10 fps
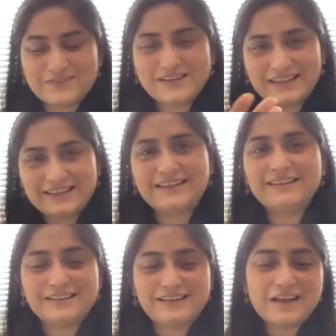but I
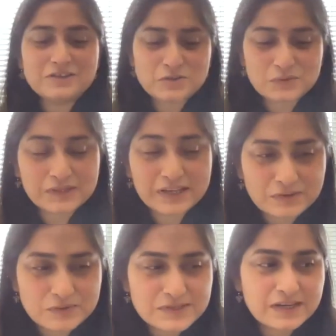think the last note
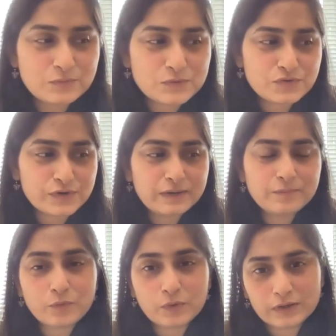that you said was really
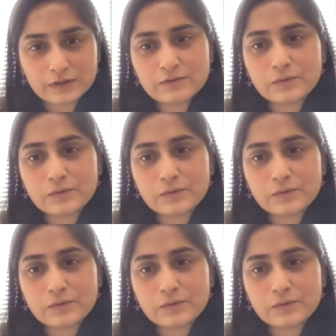important.